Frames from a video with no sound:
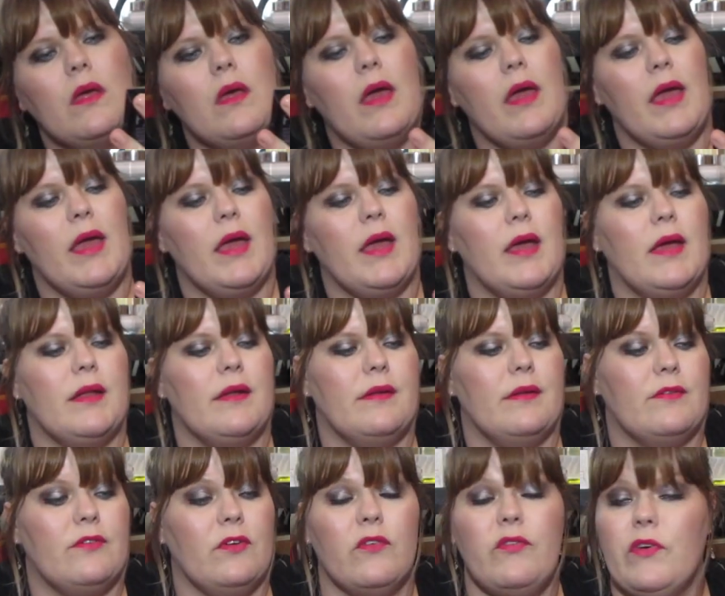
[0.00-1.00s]

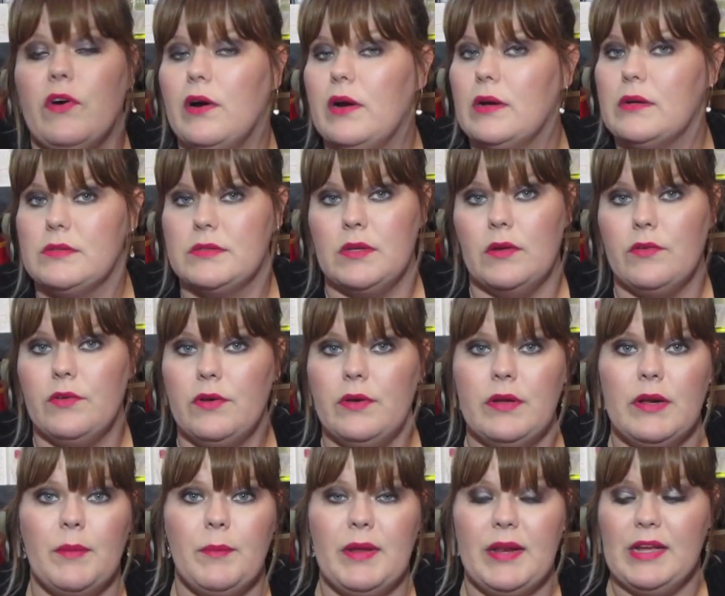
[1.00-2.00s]
And so far, so
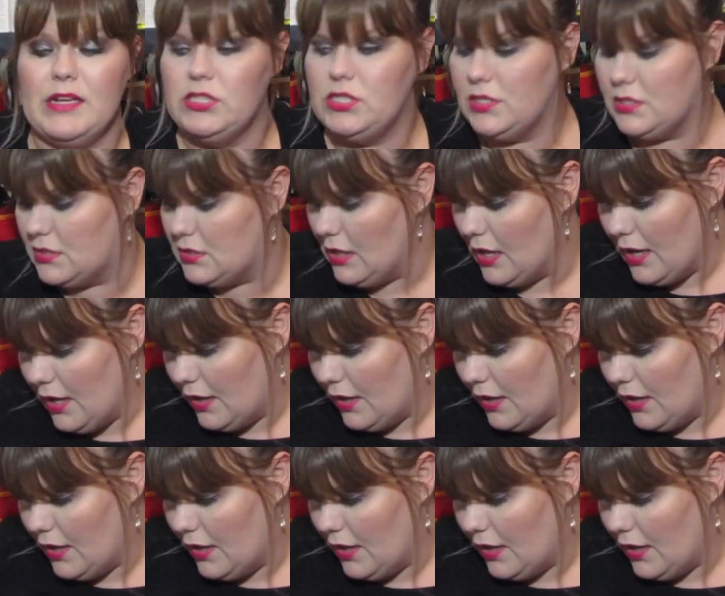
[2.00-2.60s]
good. I mean, I just